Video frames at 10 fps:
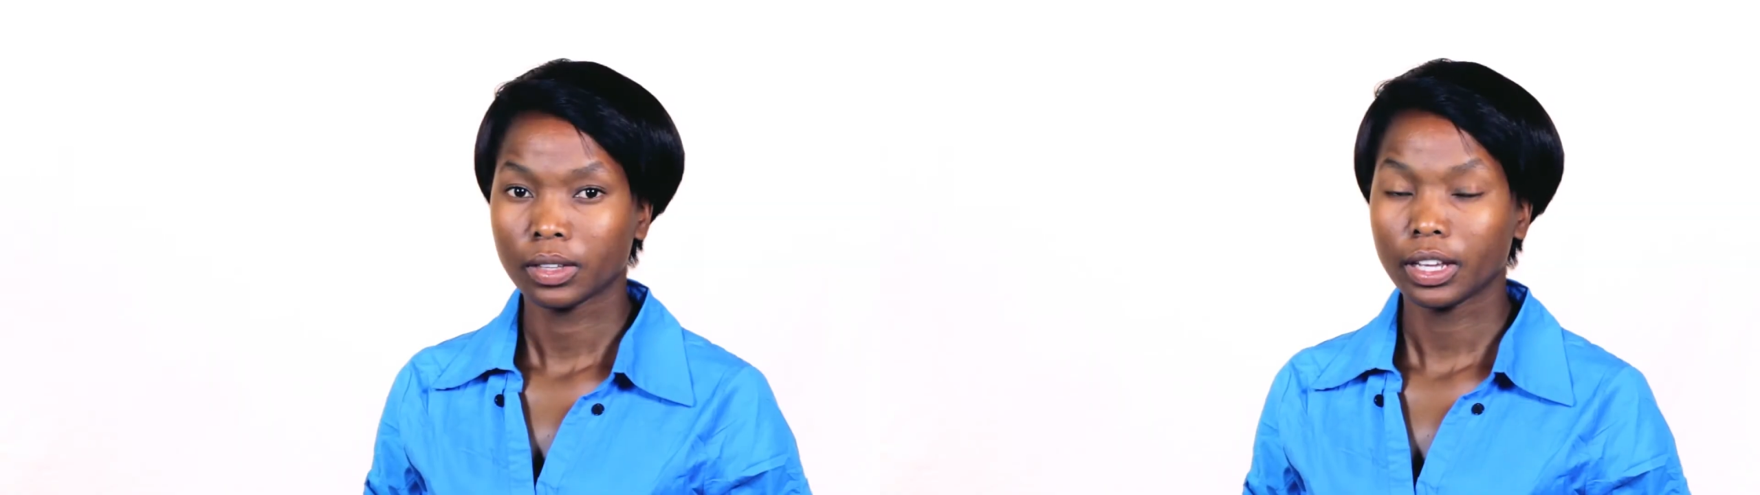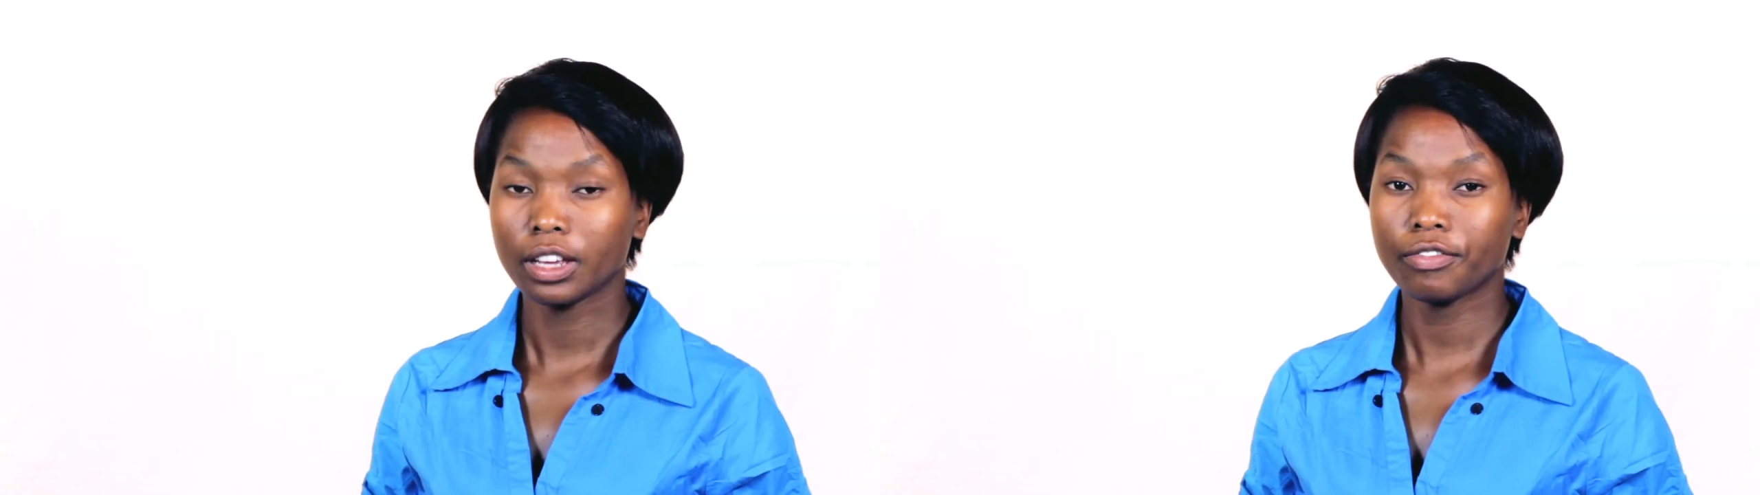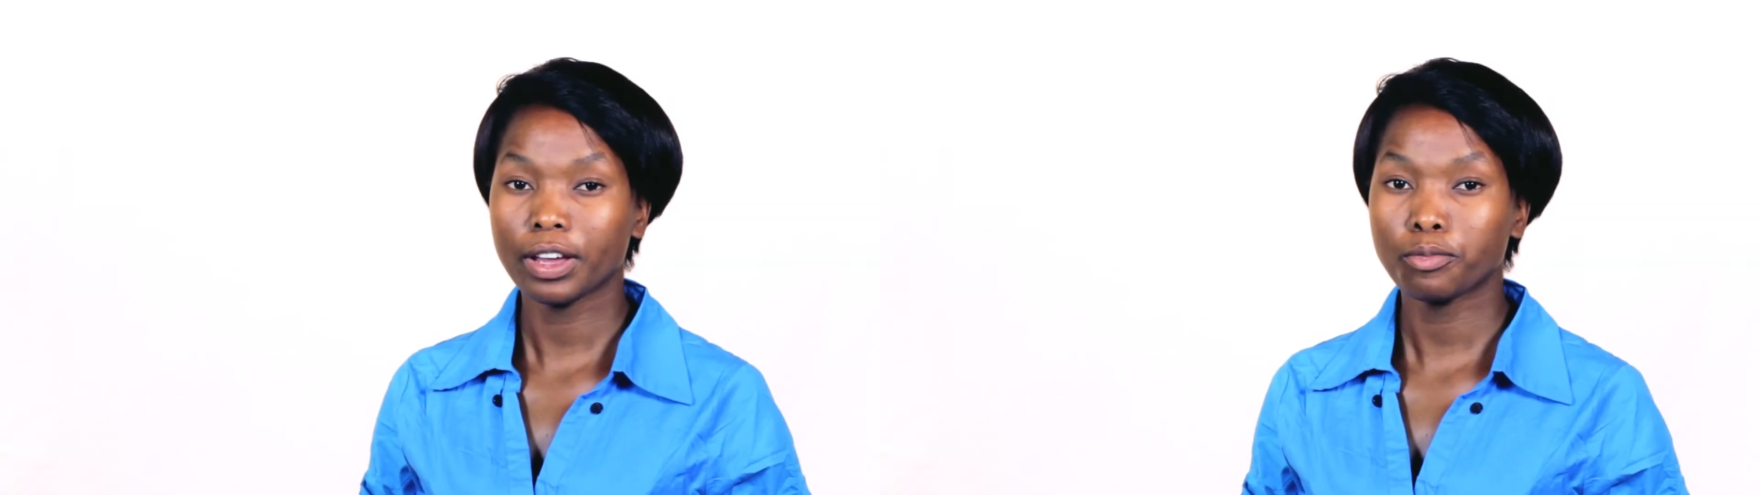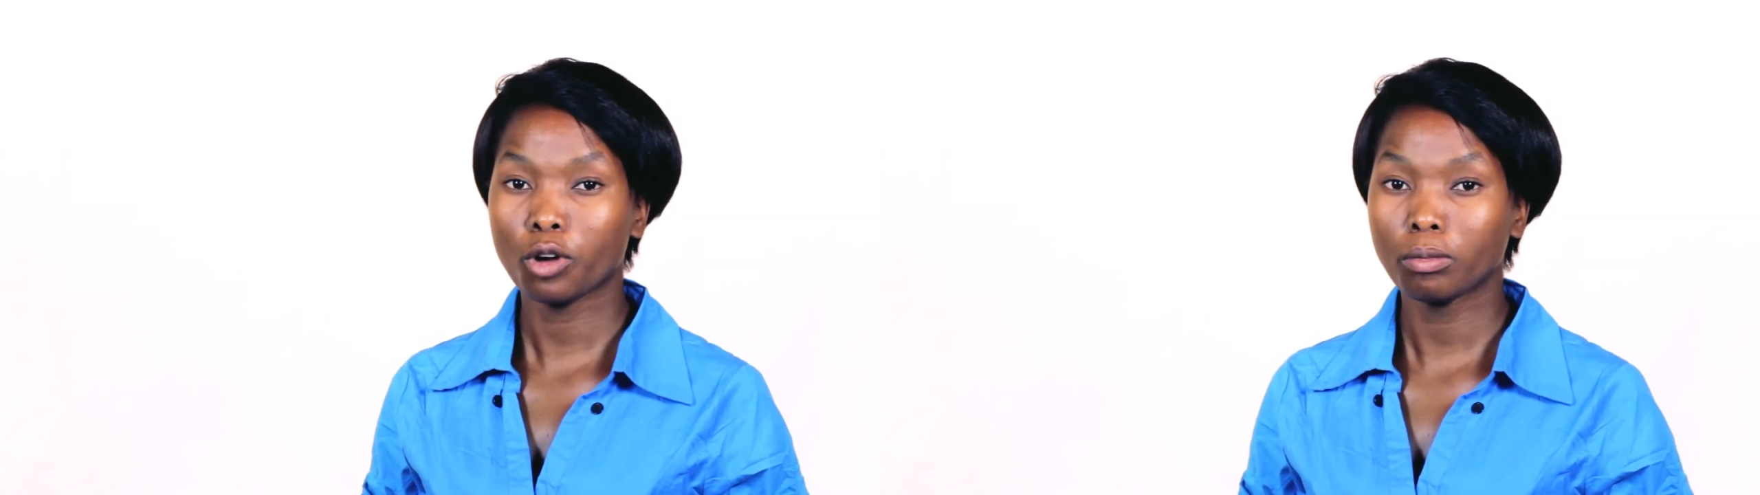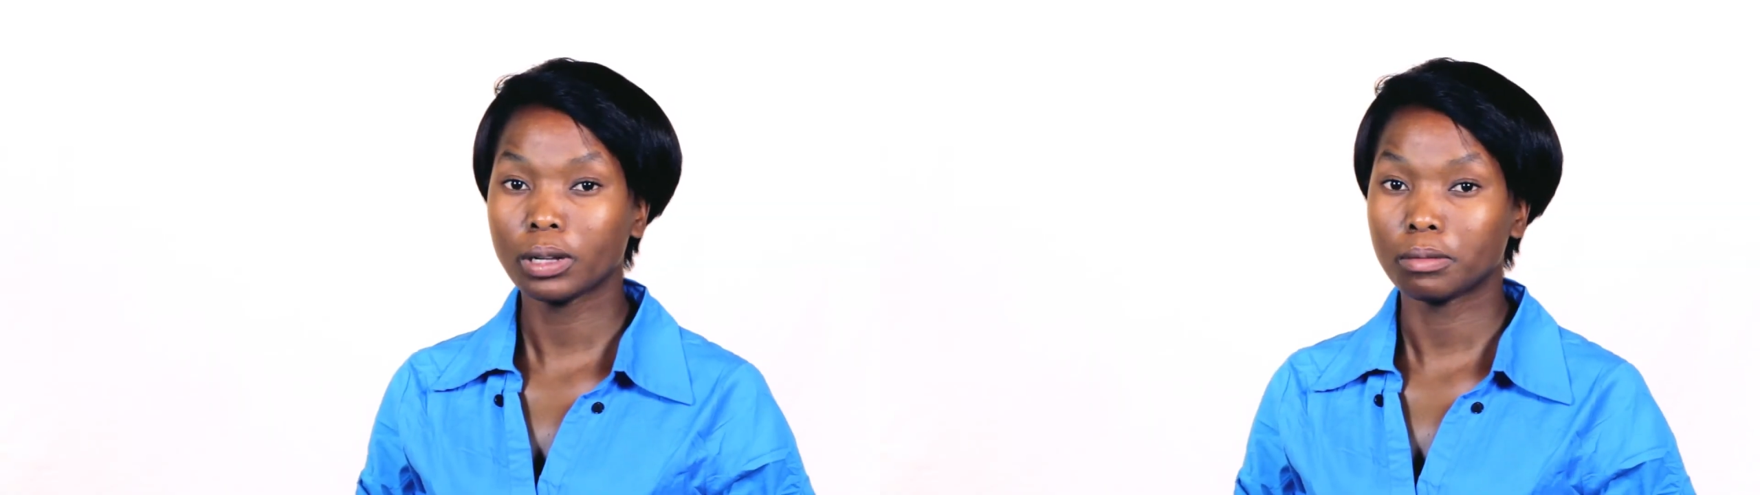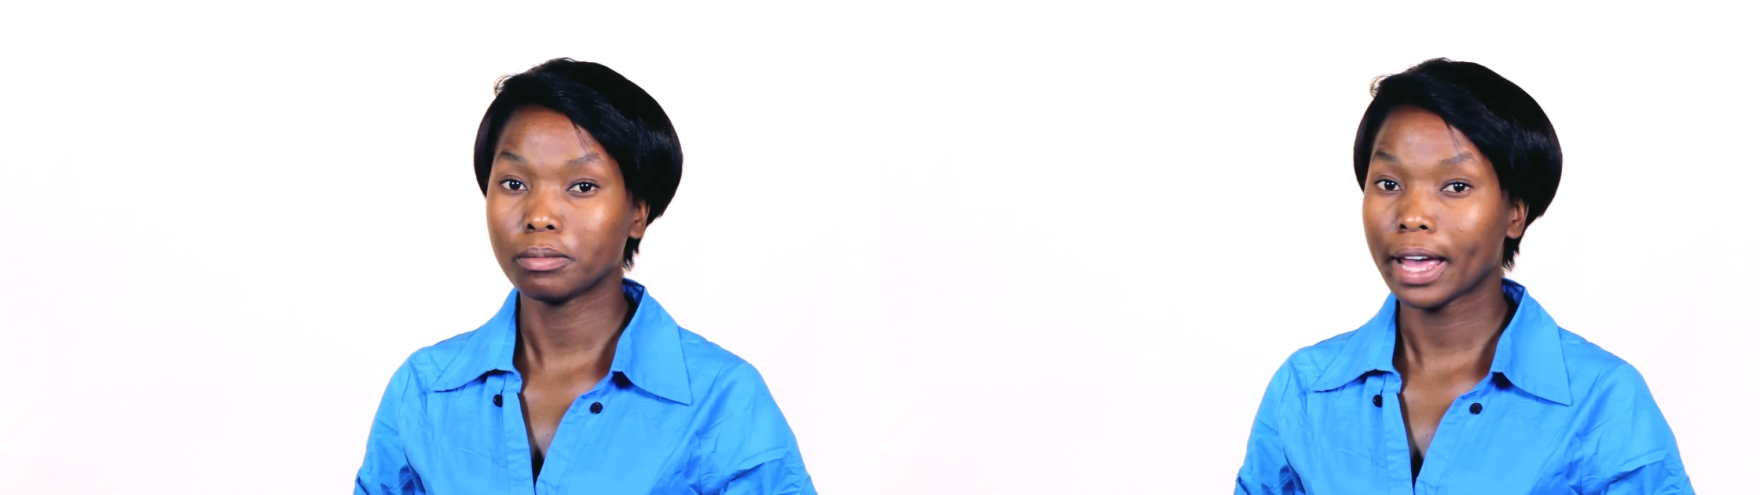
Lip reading: If a problem